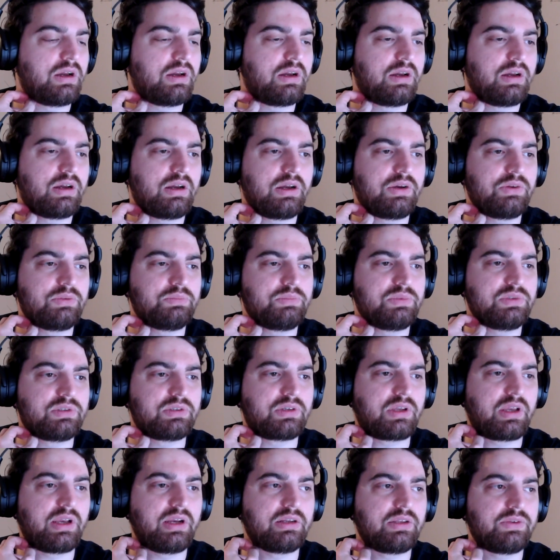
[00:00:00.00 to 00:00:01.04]
I would be
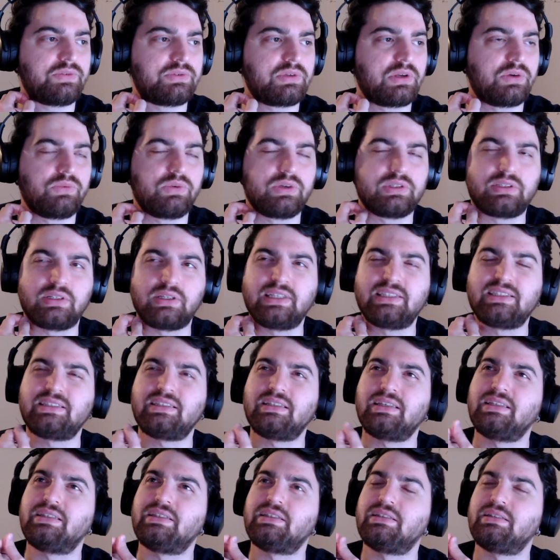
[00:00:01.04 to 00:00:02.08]
scared if someone said
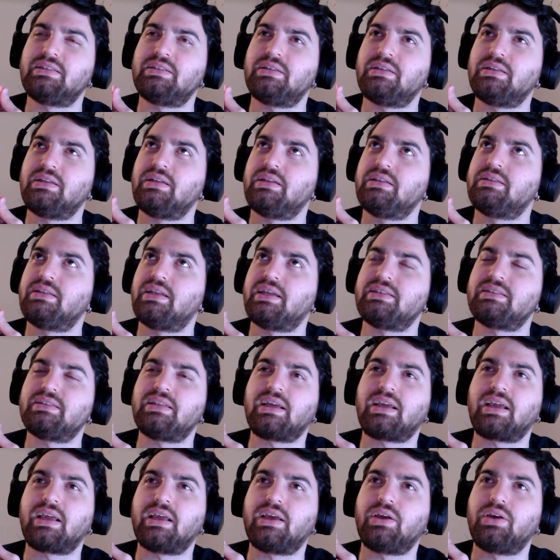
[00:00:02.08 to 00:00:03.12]
it tastes
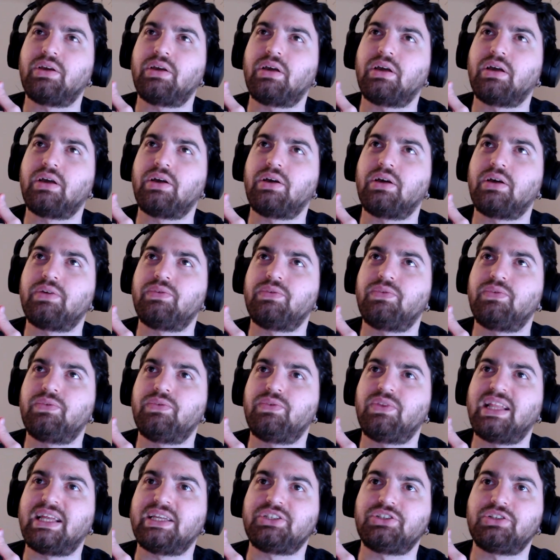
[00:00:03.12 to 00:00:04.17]
like a
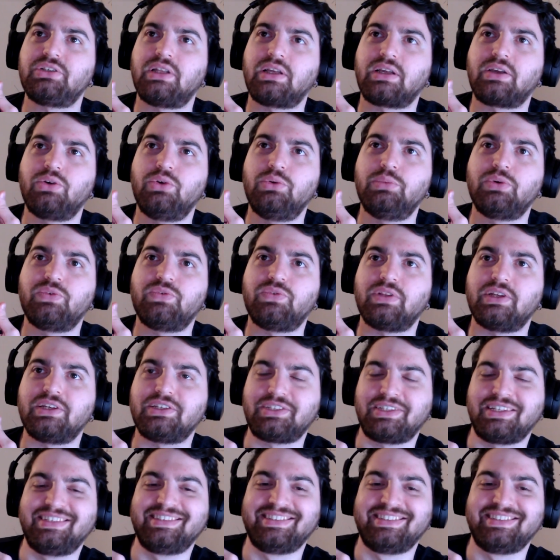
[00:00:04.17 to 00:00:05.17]
flesh, like human flesh.